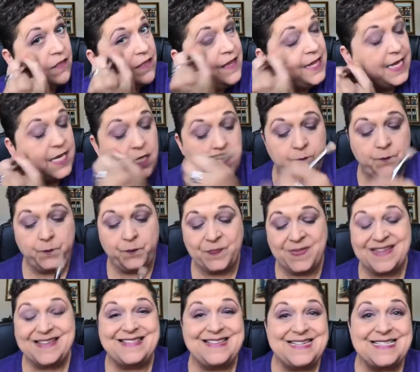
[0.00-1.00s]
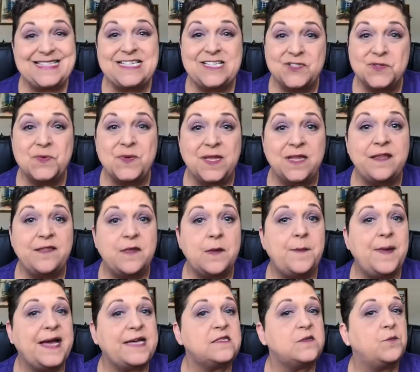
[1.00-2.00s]
then this is really the
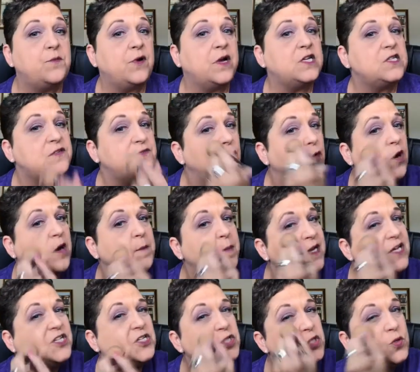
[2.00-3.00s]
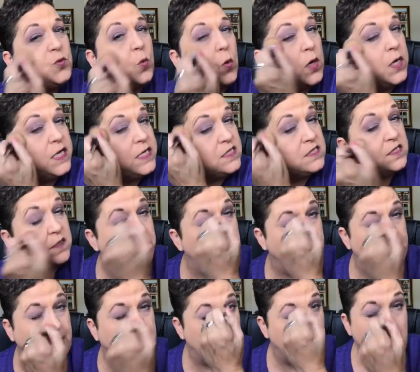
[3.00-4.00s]
best brush for it because you want it to
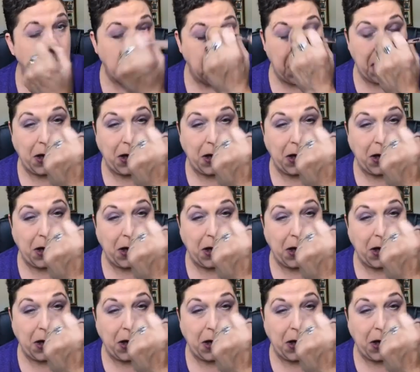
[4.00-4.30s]
be